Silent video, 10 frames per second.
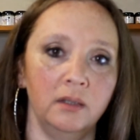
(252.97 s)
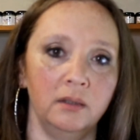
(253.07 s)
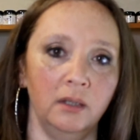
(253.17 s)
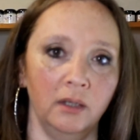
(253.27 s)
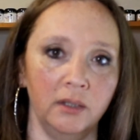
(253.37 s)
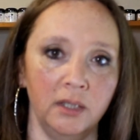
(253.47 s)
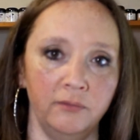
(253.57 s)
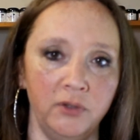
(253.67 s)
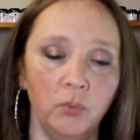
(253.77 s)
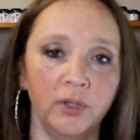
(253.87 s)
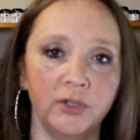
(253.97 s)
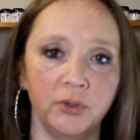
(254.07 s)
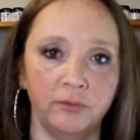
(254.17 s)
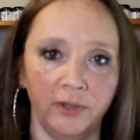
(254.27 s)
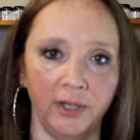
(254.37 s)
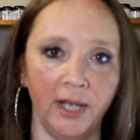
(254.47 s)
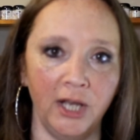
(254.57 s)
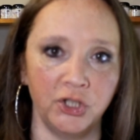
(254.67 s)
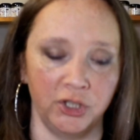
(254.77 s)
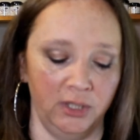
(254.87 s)
Now, if you want to do a
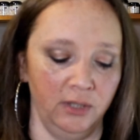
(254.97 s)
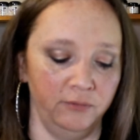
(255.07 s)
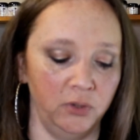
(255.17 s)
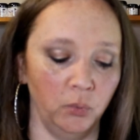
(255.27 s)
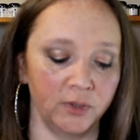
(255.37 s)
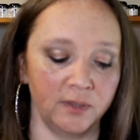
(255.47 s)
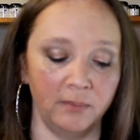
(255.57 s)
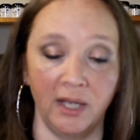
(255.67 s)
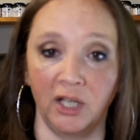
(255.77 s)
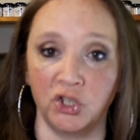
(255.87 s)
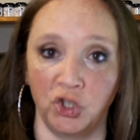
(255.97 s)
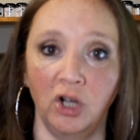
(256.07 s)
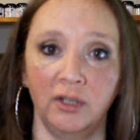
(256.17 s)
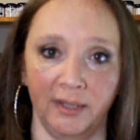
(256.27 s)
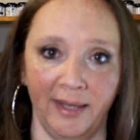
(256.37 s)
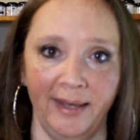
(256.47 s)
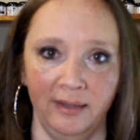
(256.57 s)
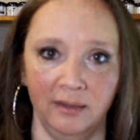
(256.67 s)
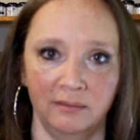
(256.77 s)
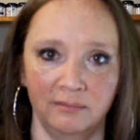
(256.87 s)
variation, if you want to make a chocolate
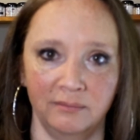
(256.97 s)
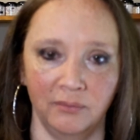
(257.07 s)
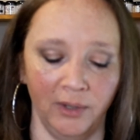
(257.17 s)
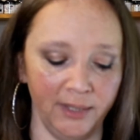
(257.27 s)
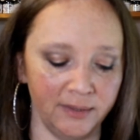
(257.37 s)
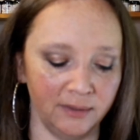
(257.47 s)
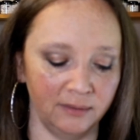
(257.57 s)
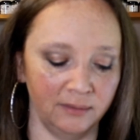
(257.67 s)
cake, right?